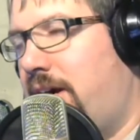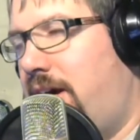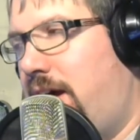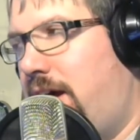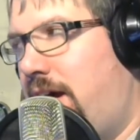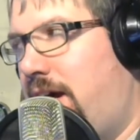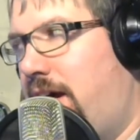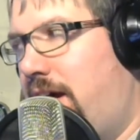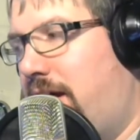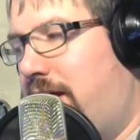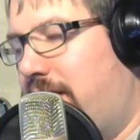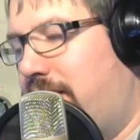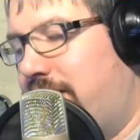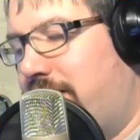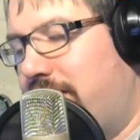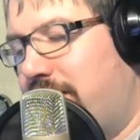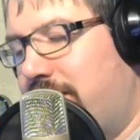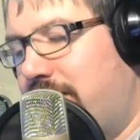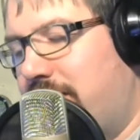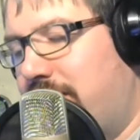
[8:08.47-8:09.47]

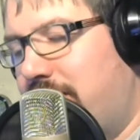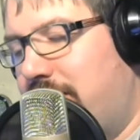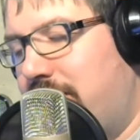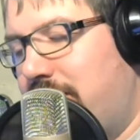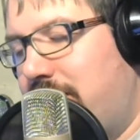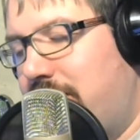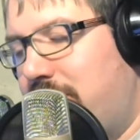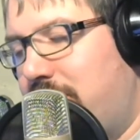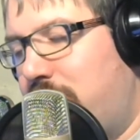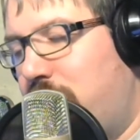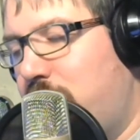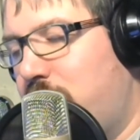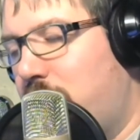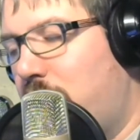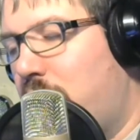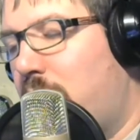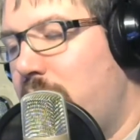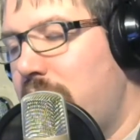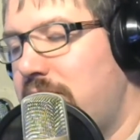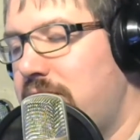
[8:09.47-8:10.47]
uh,
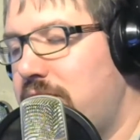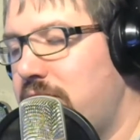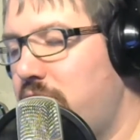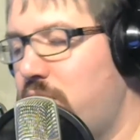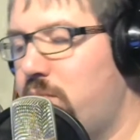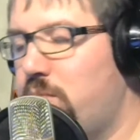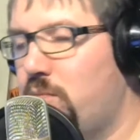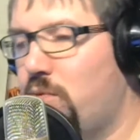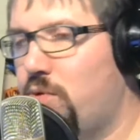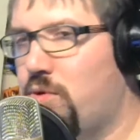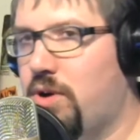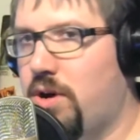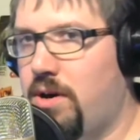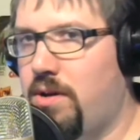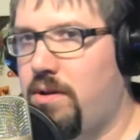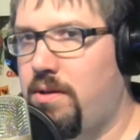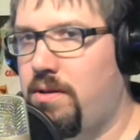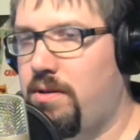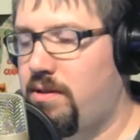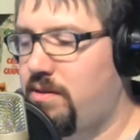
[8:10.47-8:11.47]
you always know
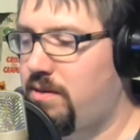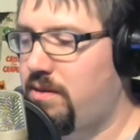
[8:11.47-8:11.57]
more